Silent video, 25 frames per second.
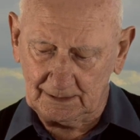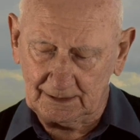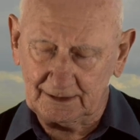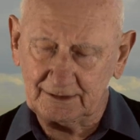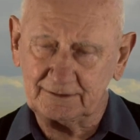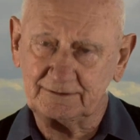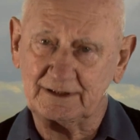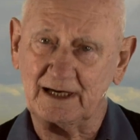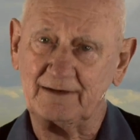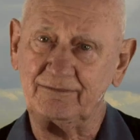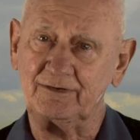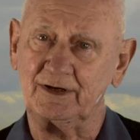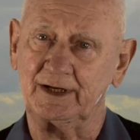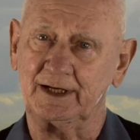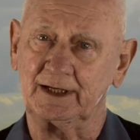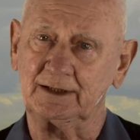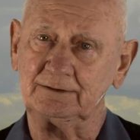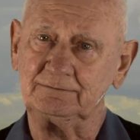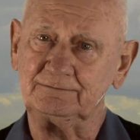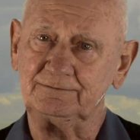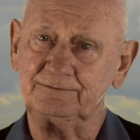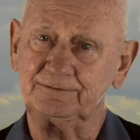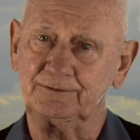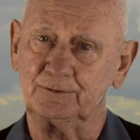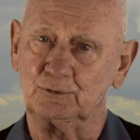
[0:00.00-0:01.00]

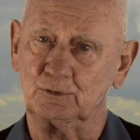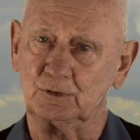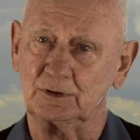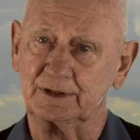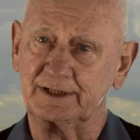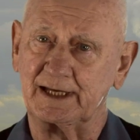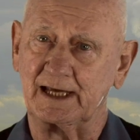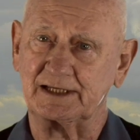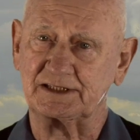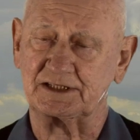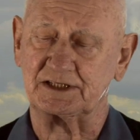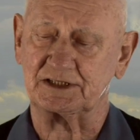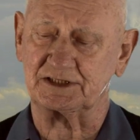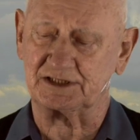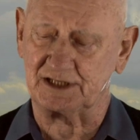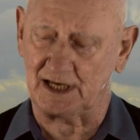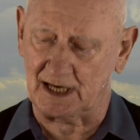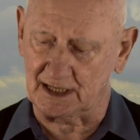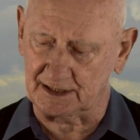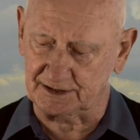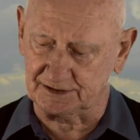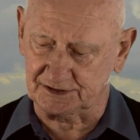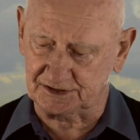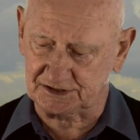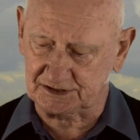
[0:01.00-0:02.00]
Travelling for
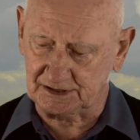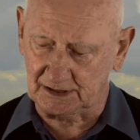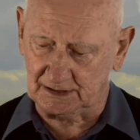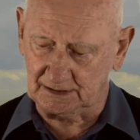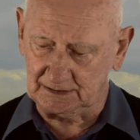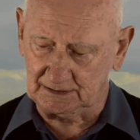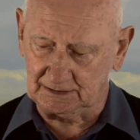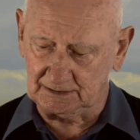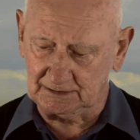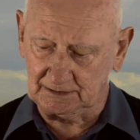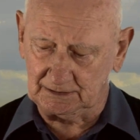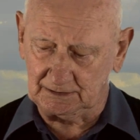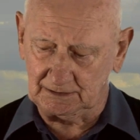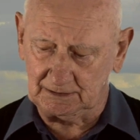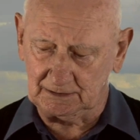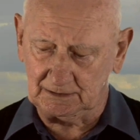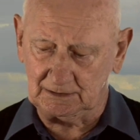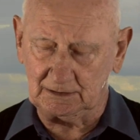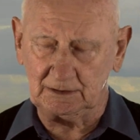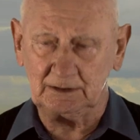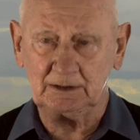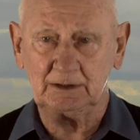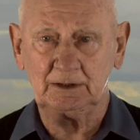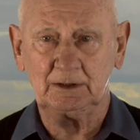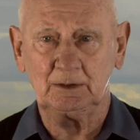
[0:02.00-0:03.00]
Kazantzakis
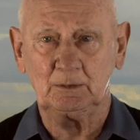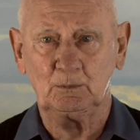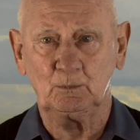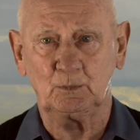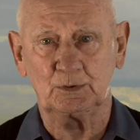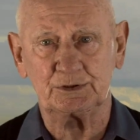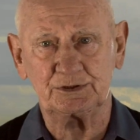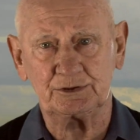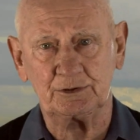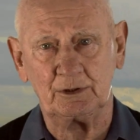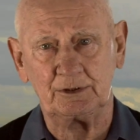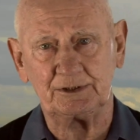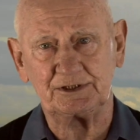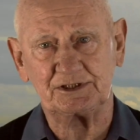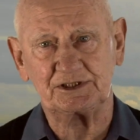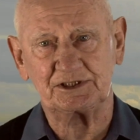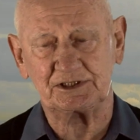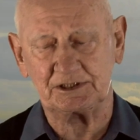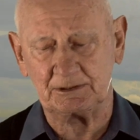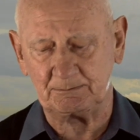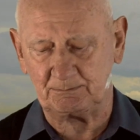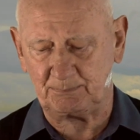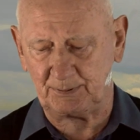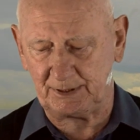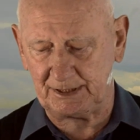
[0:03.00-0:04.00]
was not
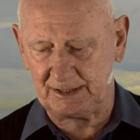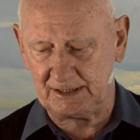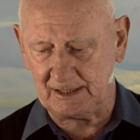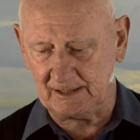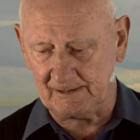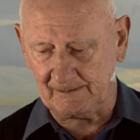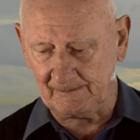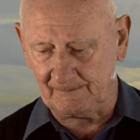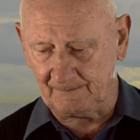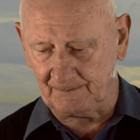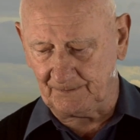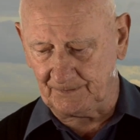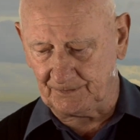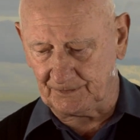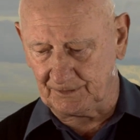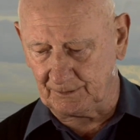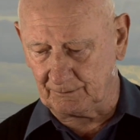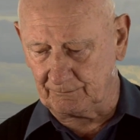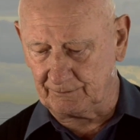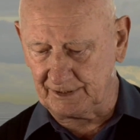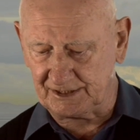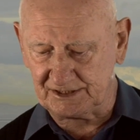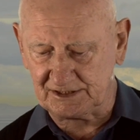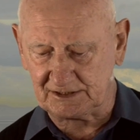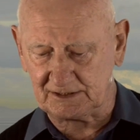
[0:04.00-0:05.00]
simply the
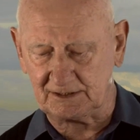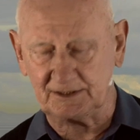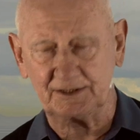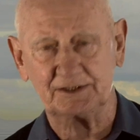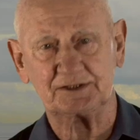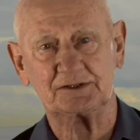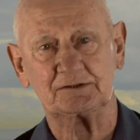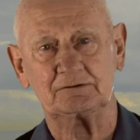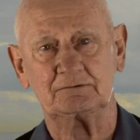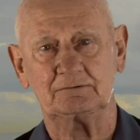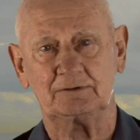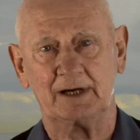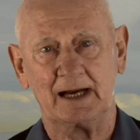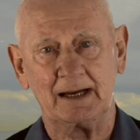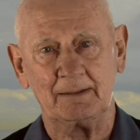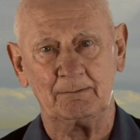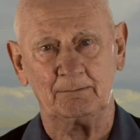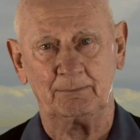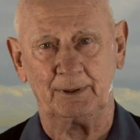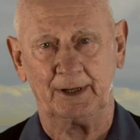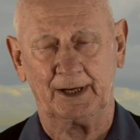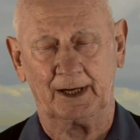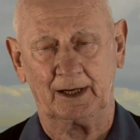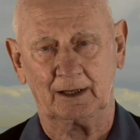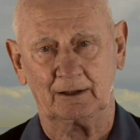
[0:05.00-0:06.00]
restless
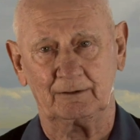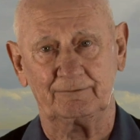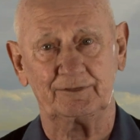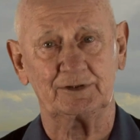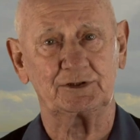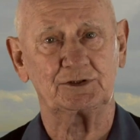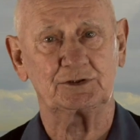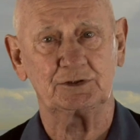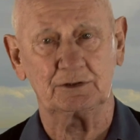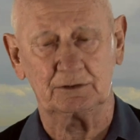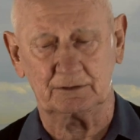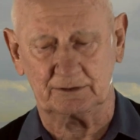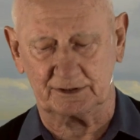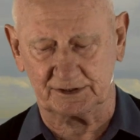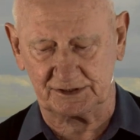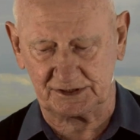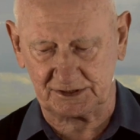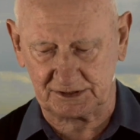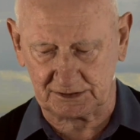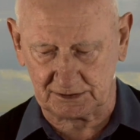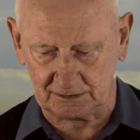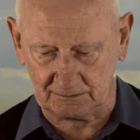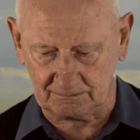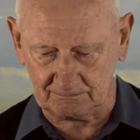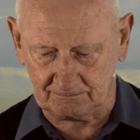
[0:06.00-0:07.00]
rambling of a
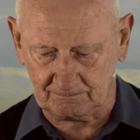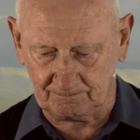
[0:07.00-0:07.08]
tourist.